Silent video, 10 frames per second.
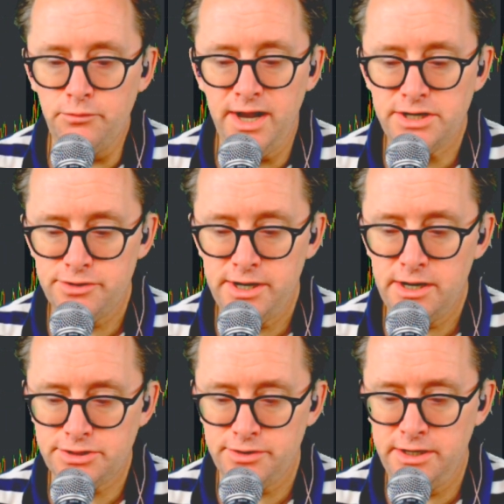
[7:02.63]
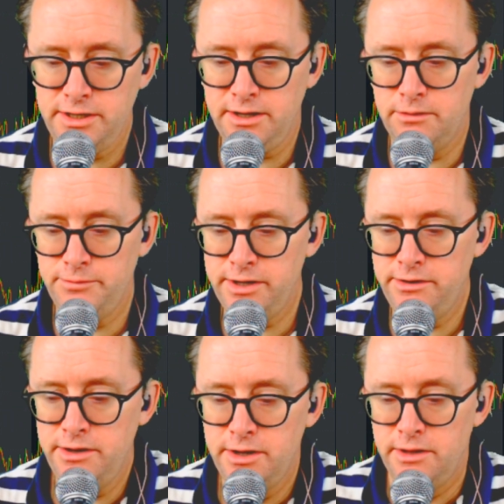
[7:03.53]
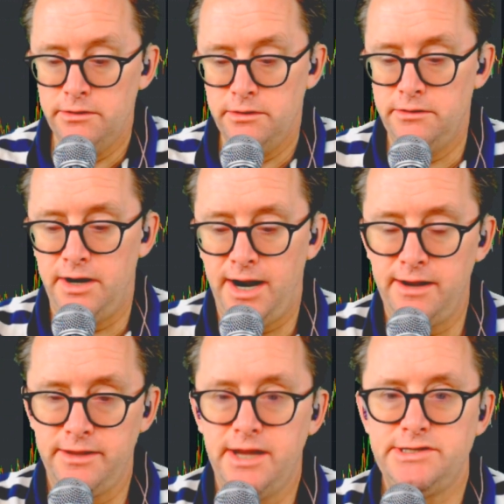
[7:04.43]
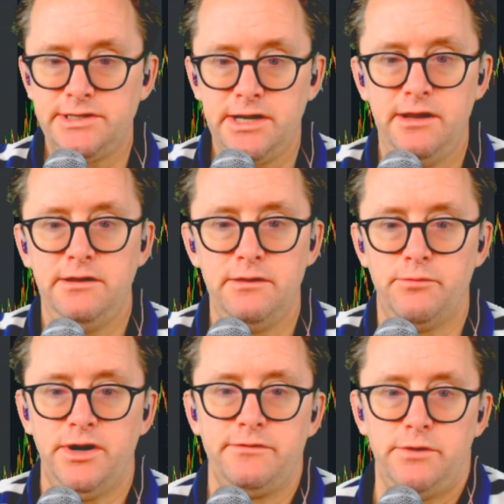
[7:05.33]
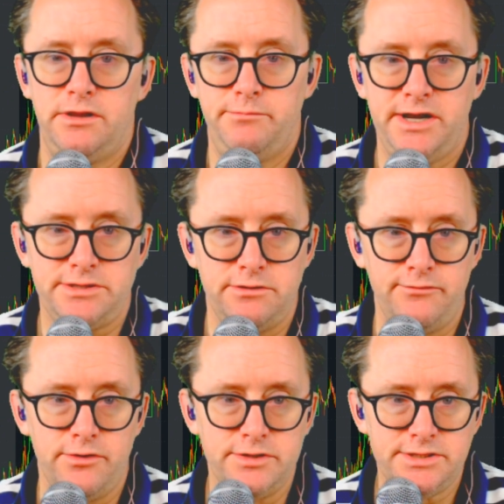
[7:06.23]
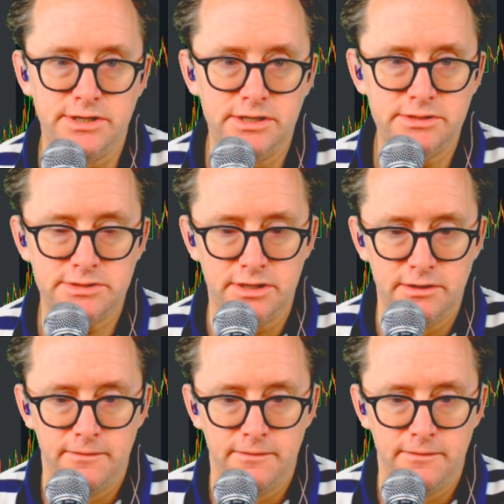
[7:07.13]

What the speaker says: we had a trainee come in, highly educated, went to one of the best universities,